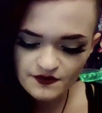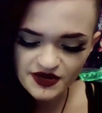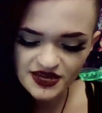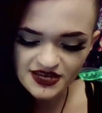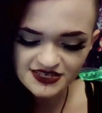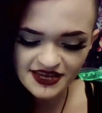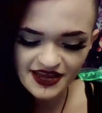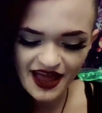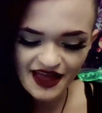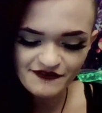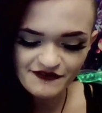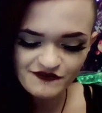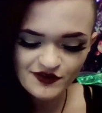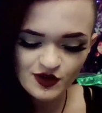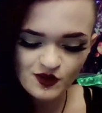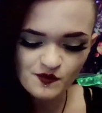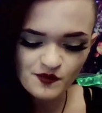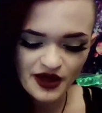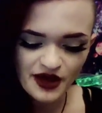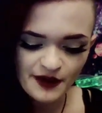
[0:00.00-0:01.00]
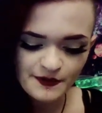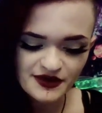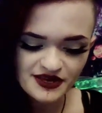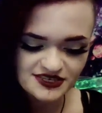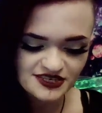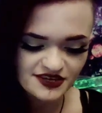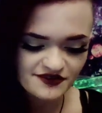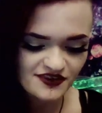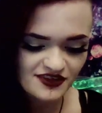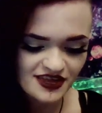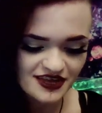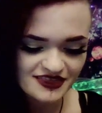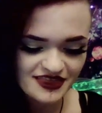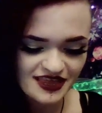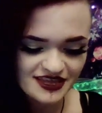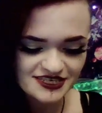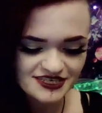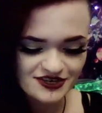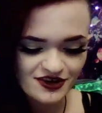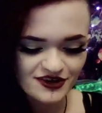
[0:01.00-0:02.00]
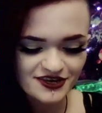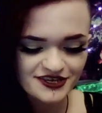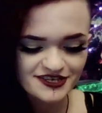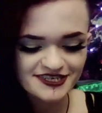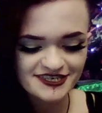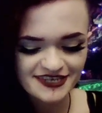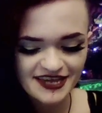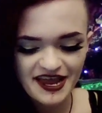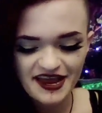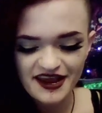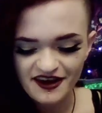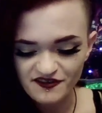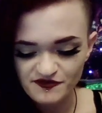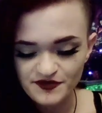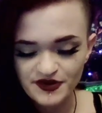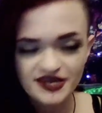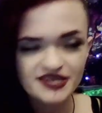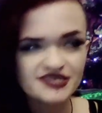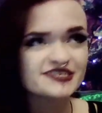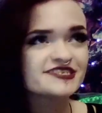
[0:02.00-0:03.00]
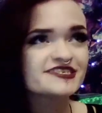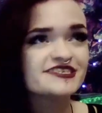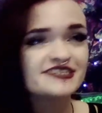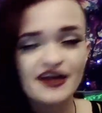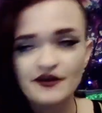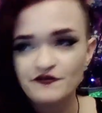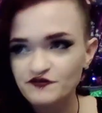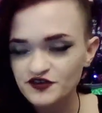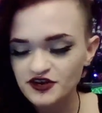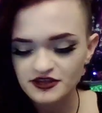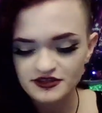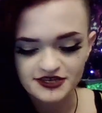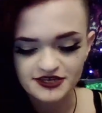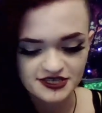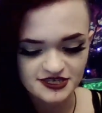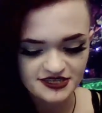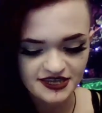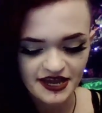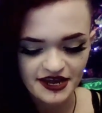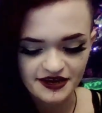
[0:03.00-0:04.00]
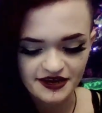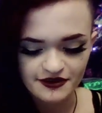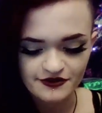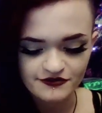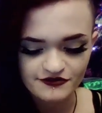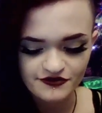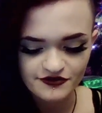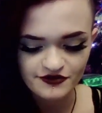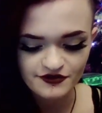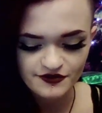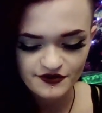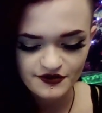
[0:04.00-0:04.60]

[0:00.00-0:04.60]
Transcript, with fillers: Because I, I feel bad, because I feel like that's not saying enough, but it is definitely saying enough.